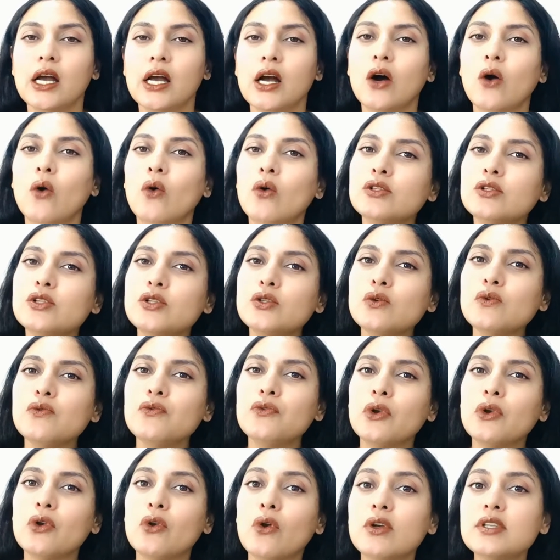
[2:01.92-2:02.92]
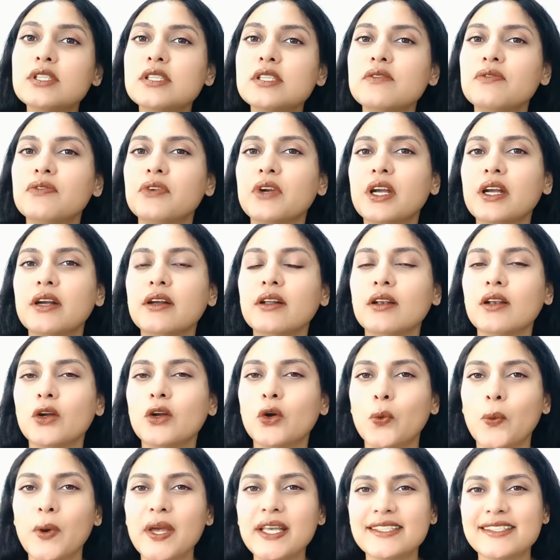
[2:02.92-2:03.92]
also philosophical
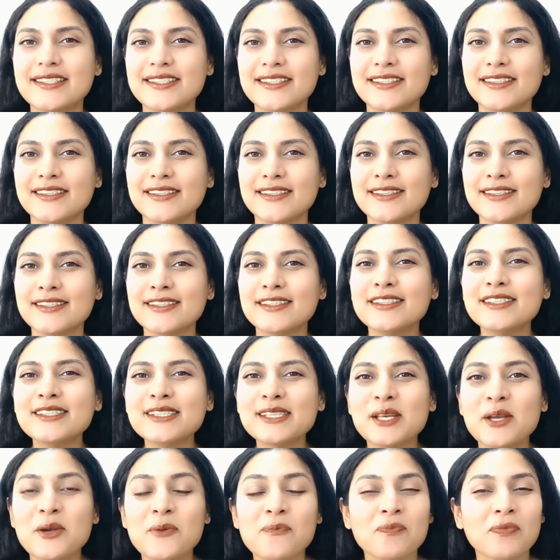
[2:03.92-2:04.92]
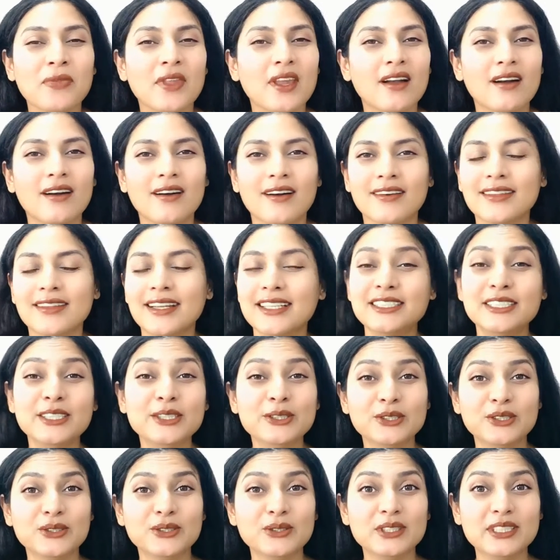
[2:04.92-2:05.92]
questions. Uh, that he
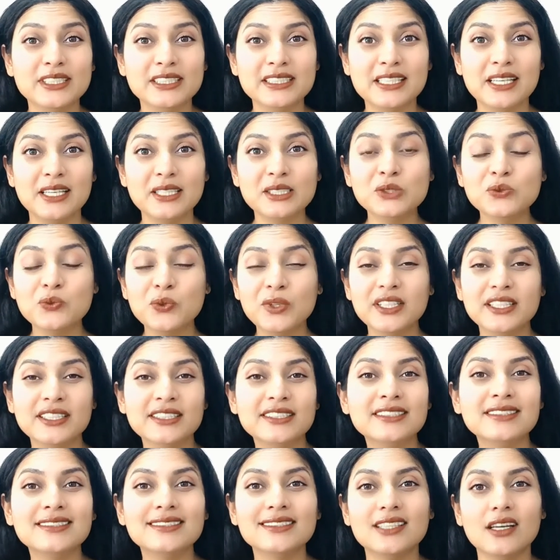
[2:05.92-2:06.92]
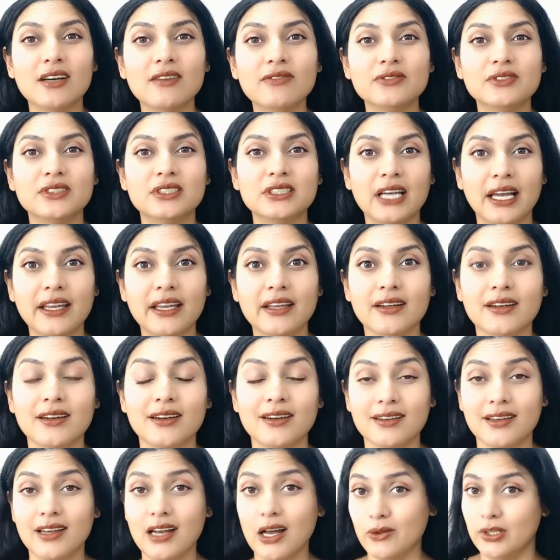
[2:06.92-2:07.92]
used to discuss with his stuffed tiger.
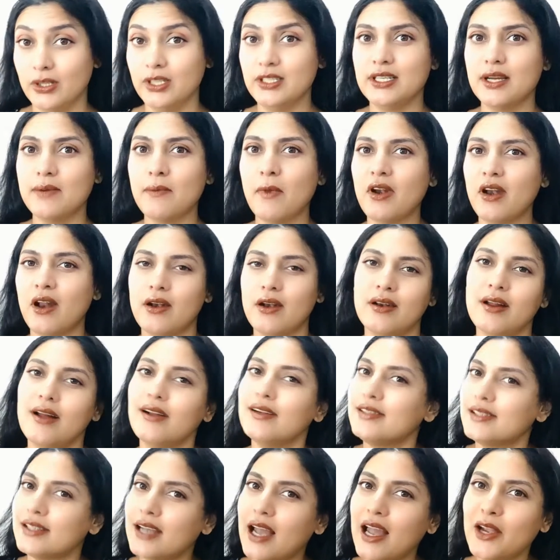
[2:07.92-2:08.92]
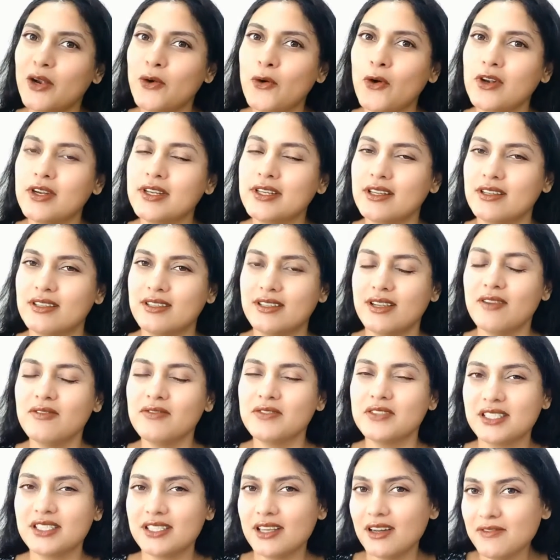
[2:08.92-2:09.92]
Now that I'm an adult, I call it a
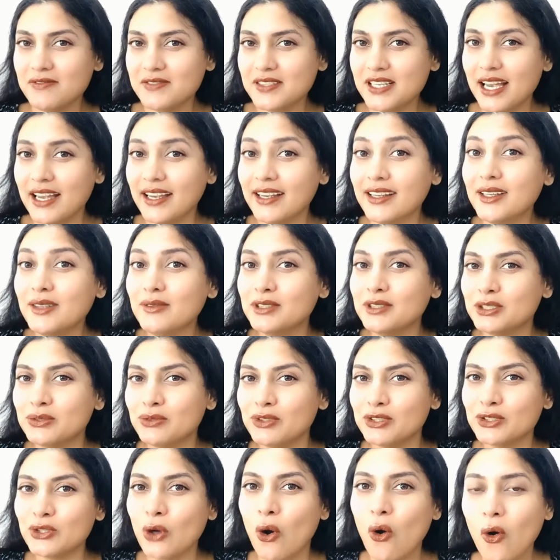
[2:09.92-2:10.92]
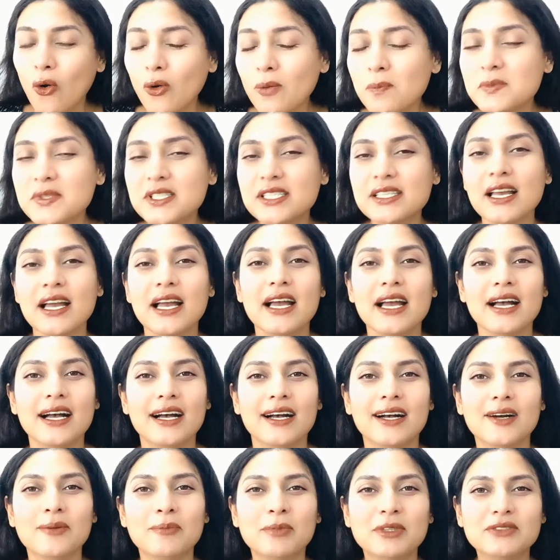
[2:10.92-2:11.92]
stuffed tiger, which was Hobbes.
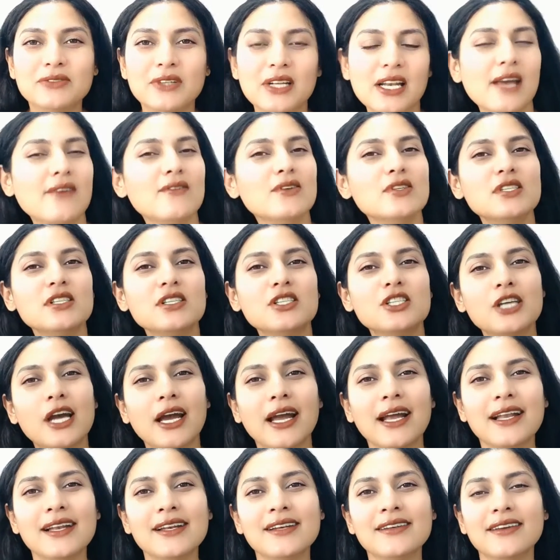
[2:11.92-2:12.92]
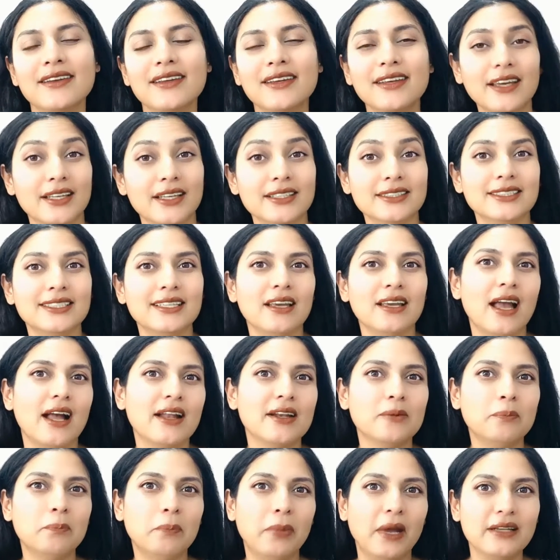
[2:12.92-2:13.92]
Uh, but when I was a child, yes, he had
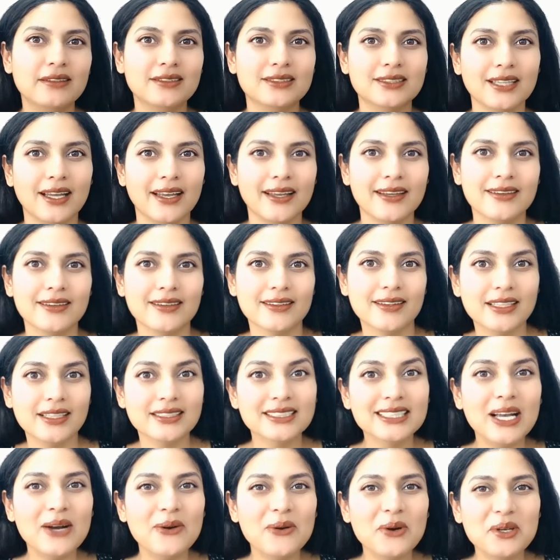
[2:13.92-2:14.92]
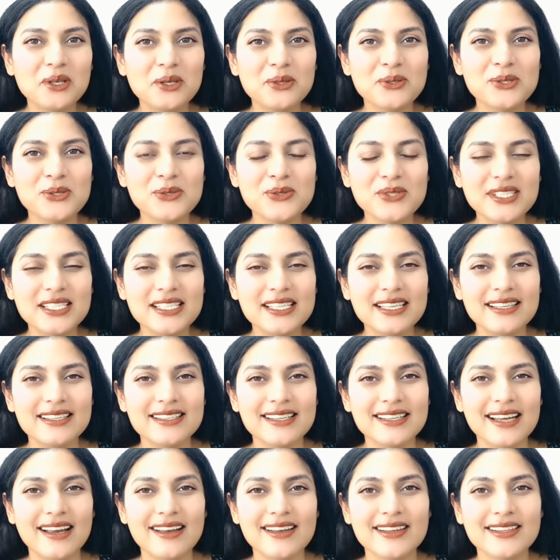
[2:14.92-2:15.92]
a pet tiger. That's how I used to see it
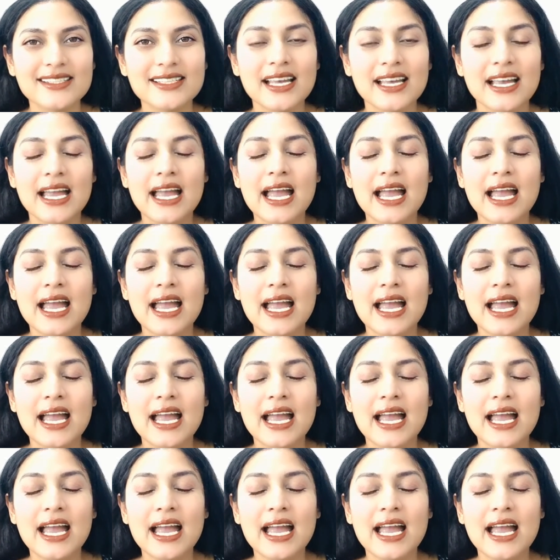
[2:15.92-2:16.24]
as.